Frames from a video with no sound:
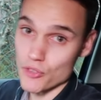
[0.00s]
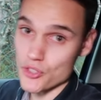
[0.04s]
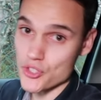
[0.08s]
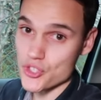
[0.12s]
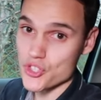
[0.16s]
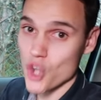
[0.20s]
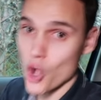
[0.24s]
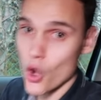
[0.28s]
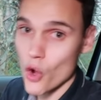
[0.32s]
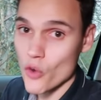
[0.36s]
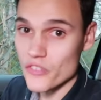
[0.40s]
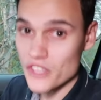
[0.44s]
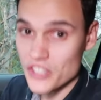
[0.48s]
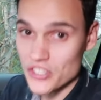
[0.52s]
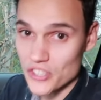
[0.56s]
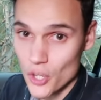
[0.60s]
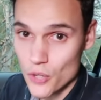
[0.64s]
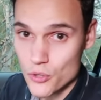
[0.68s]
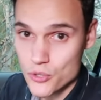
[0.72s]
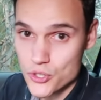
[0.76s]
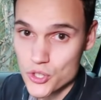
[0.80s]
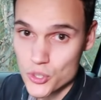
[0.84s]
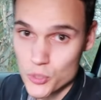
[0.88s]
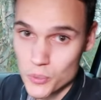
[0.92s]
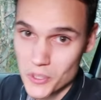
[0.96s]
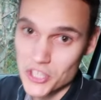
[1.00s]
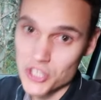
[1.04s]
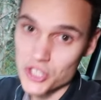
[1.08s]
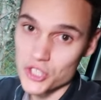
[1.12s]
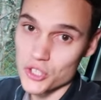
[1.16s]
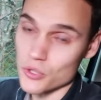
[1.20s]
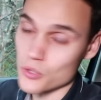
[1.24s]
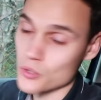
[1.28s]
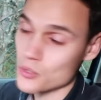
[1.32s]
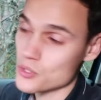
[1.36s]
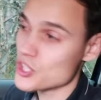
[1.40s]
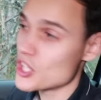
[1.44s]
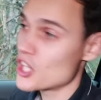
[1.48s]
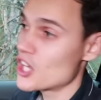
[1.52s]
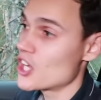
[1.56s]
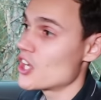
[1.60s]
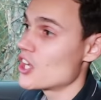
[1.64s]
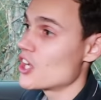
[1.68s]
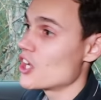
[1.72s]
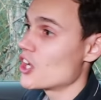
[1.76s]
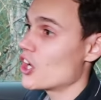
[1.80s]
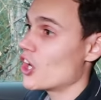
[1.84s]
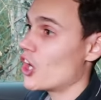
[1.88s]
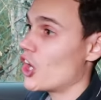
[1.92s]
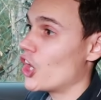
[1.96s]
Resolving those two issues
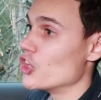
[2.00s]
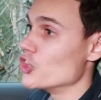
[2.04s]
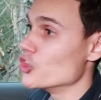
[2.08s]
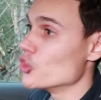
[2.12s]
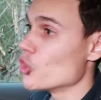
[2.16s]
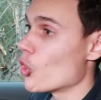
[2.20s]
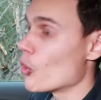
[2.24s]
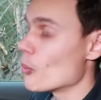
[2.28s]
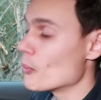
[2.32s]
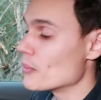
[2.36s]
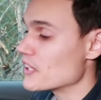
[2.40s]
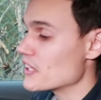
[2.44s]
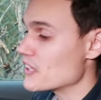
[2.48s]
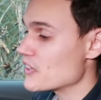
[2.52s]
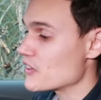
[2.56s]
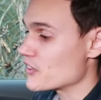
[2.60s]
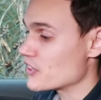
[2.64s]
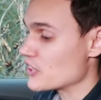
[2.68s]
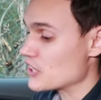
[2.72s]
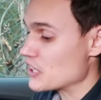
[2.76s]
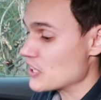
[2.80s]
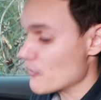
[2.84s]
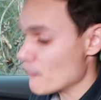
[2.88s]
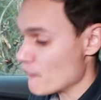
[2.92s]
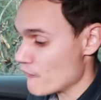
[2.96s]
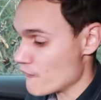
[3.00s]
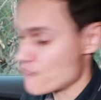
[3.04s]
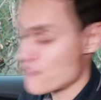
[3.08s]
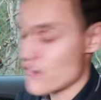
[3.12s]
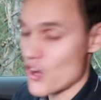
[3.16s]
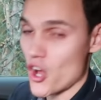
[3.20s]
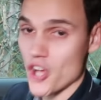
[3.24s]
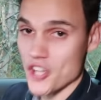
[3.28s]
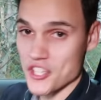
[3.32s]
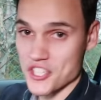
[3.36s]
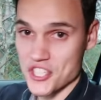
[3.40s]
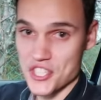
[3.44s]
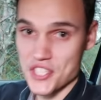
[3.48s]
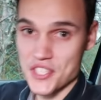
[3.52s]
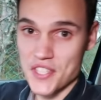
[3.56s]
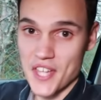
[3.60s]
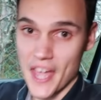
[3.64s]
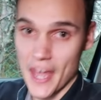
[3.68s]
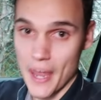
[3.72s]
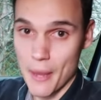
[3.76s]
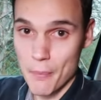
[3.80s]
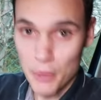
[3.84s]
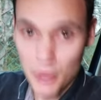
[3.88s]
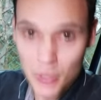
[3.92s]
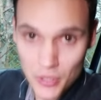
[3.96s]
are normally the first
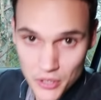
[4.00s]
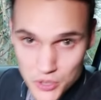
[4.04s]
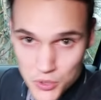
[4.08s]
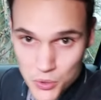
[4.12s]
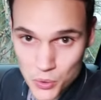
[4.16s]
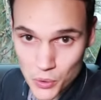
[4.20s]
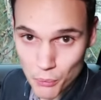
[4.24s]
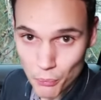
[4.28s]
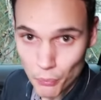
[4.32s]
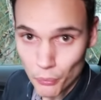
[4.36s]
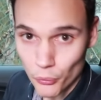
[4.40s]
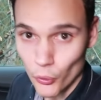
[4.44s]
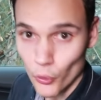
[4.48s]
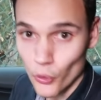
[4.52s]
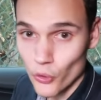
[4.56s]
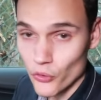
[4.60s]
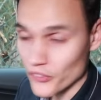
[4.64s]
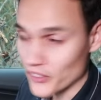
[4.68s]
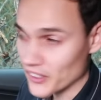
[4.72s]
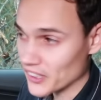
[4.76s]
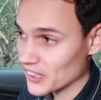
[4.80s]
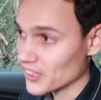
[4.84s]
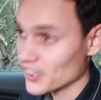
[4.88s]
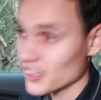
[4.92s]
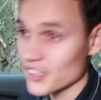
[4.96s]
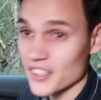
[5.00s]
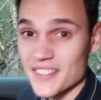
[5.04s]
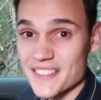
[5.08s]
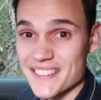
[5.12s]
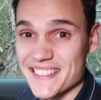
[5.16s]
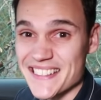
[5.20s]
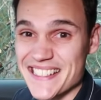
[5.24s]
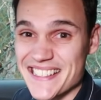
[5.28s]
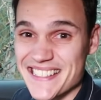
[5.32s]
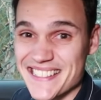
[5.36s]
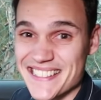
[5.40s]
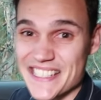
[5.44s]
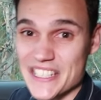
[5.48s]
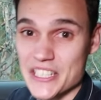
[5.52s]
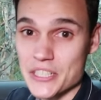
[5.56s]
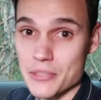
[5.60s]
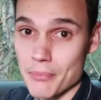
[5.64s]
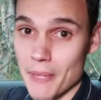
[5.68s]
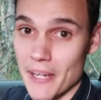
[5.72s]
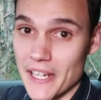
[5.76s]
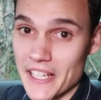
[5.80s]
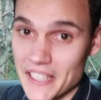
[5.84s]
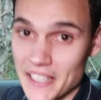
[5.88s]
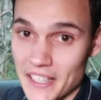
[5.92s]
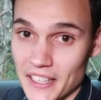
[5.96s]
step to improving
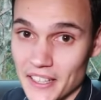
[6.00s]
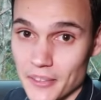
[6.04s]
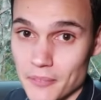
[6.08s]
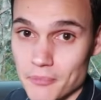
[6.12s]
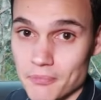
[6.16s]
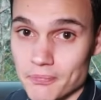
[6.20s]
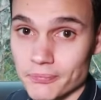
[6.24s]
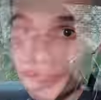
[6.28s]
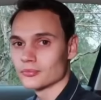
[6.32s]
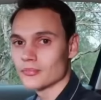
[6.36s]
decision making.